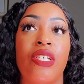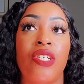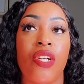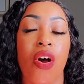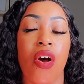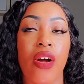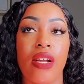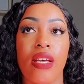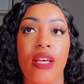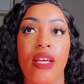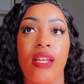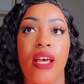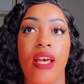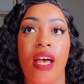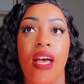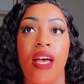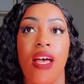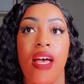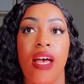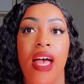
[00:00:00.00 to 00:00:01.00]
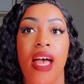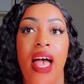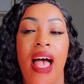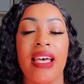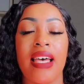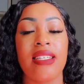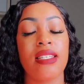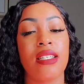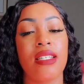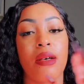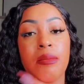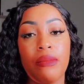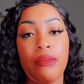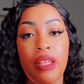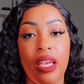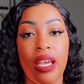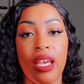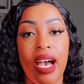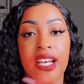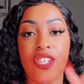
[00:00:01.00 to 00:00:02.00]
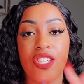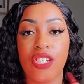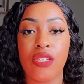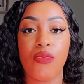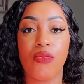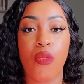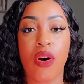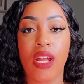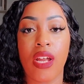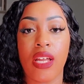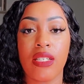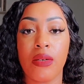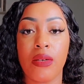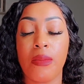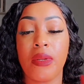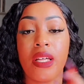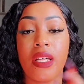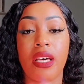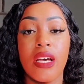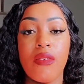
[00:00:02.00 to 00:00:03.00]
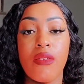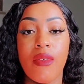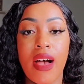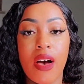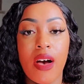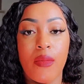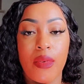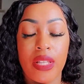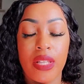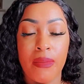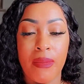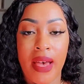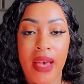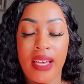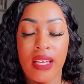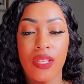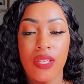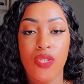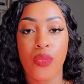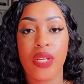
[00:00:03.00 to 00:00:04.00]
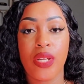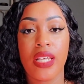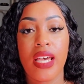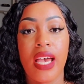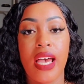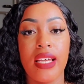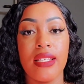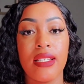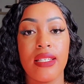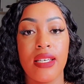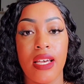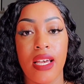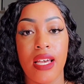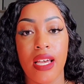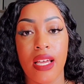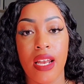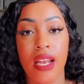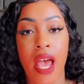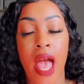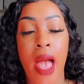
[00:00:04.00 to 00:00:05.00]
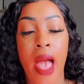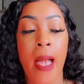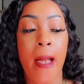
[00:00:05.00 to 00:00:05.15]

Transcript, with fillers: started as something I just wanted to play around with back in twenty eighteen,